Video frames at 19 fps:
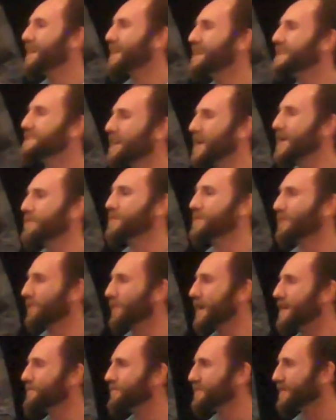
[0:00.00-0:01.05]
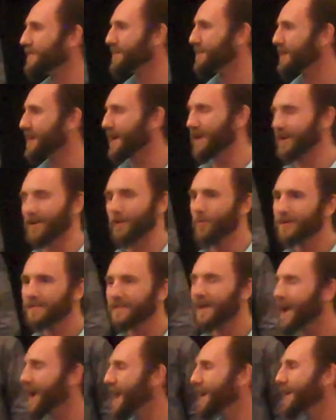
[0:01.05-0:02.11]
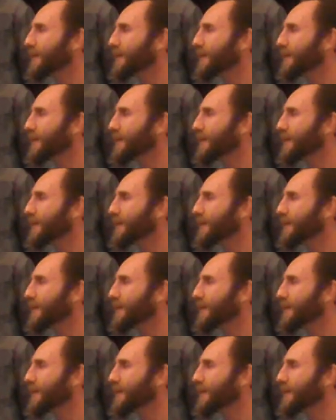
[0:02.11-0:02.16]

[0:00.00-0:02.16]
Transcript: time in your life you, you kind of go, what the heck